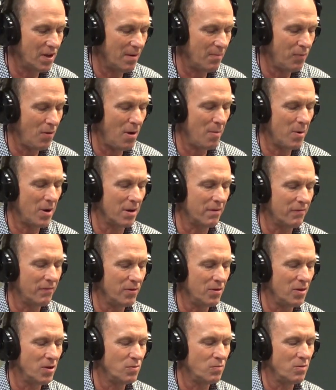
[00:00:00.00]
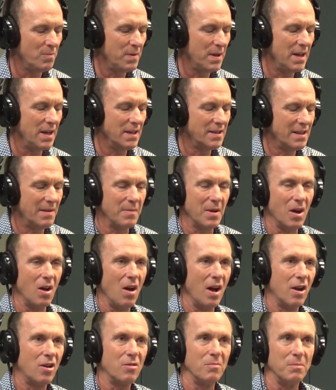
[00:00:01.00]
So probiotic foods would be something
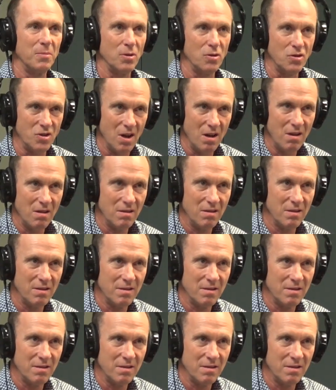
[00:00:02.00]
like kombucha.